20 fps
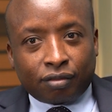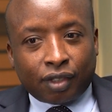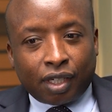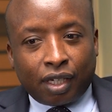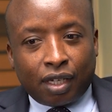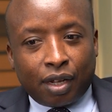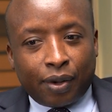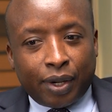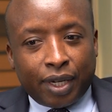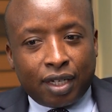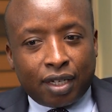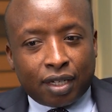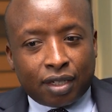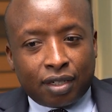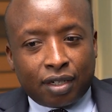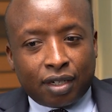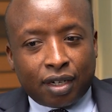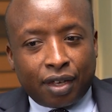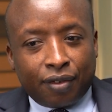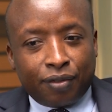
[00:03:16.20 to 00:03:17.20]
In our
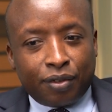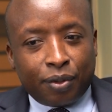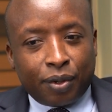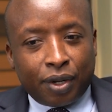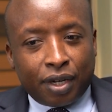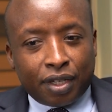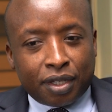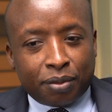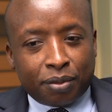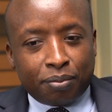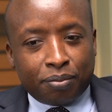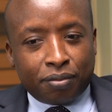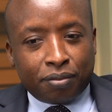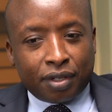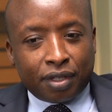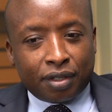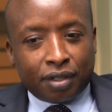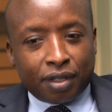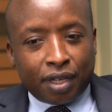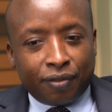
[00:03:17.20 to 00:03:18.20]
industry, everyone is
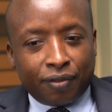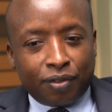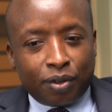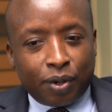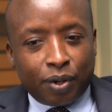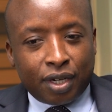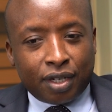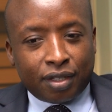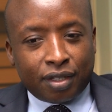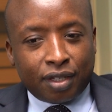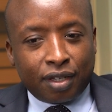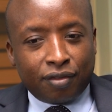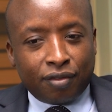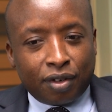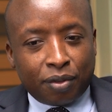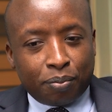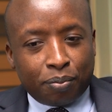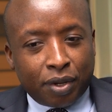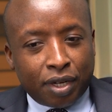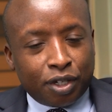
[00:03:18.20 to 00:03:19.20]

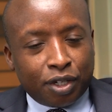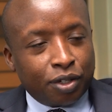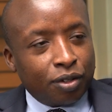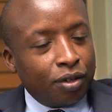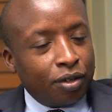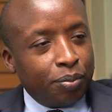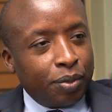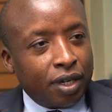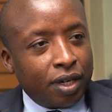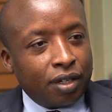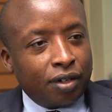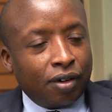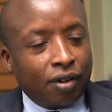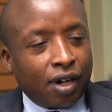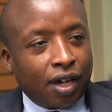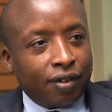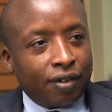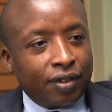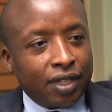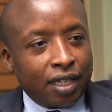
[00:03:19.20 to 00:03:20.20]
giving pension, medical
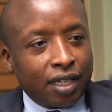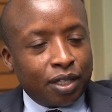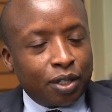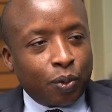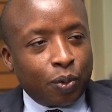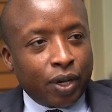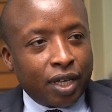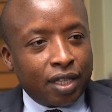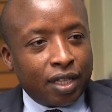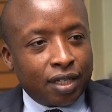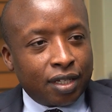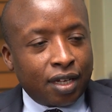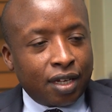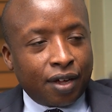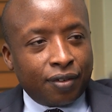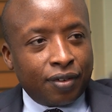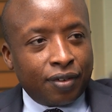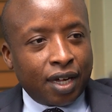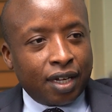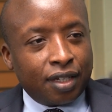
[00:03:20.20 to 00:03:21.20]
cover. That's why the
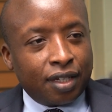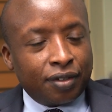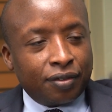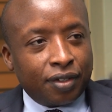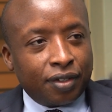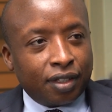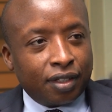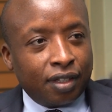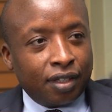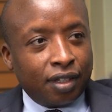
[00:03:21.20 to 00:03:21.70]
staff are leaving.